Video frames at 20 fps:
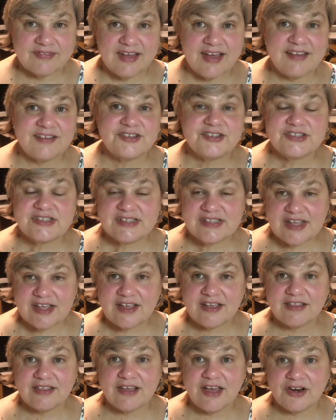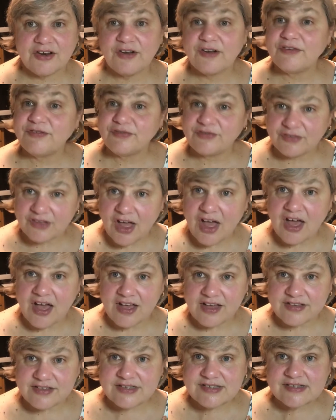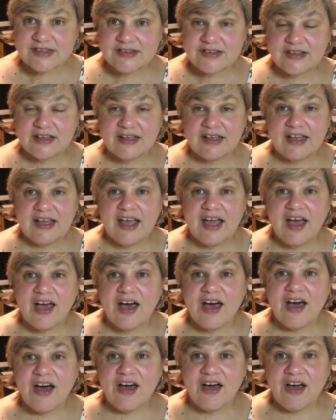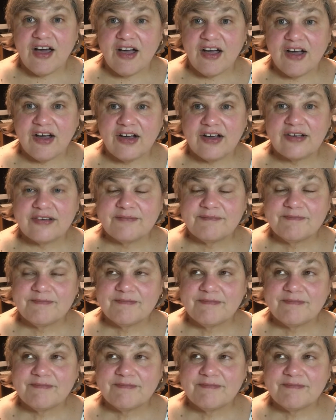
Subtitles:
I just think that her flaws are